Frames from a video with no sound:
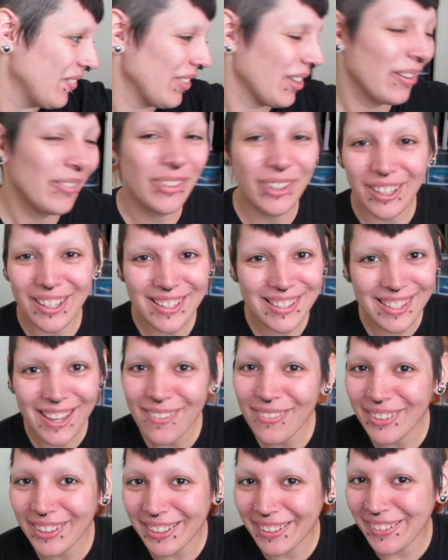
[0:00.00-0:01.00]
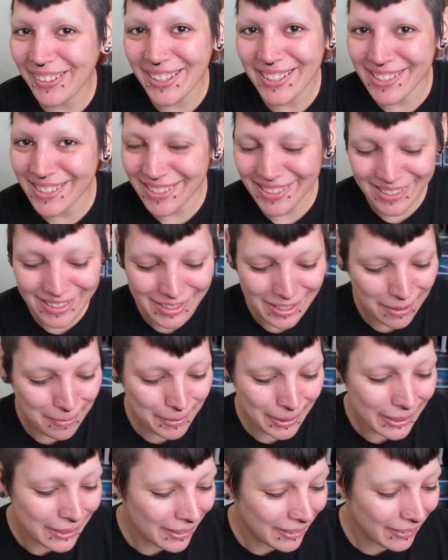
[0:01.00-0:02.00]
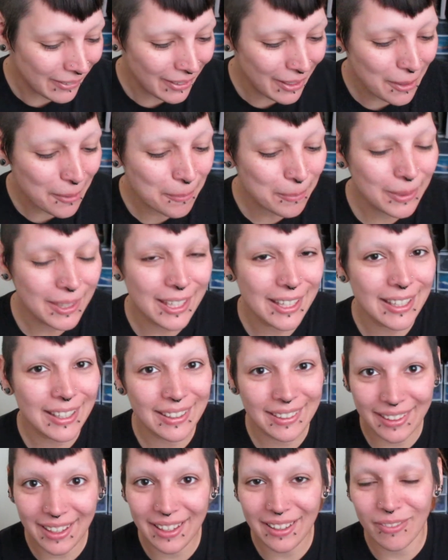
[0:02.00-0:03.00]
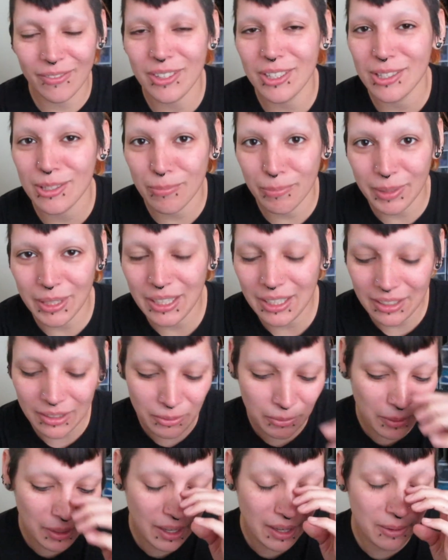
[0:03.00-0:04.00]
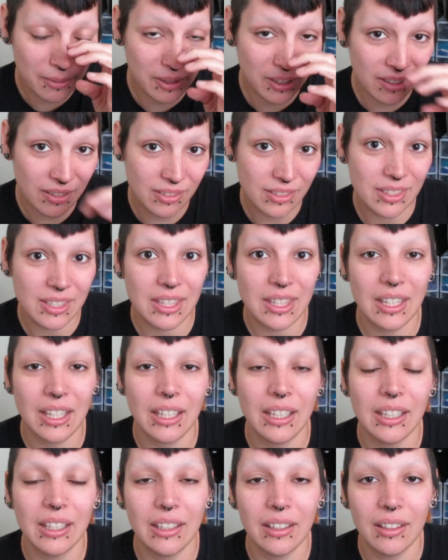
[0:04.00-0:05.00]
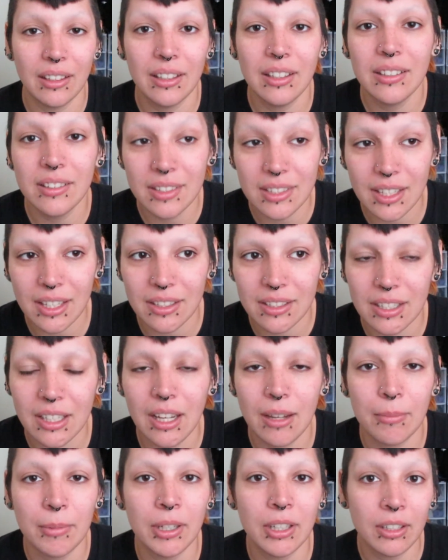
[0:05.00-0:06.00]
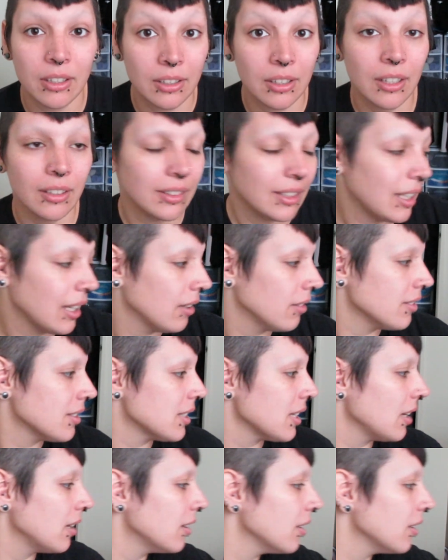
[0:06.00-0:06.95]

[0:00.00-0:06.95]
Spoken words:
If you guys have any questions, let me know. I hope that kind of explained why we use the inside diameter and not the outside.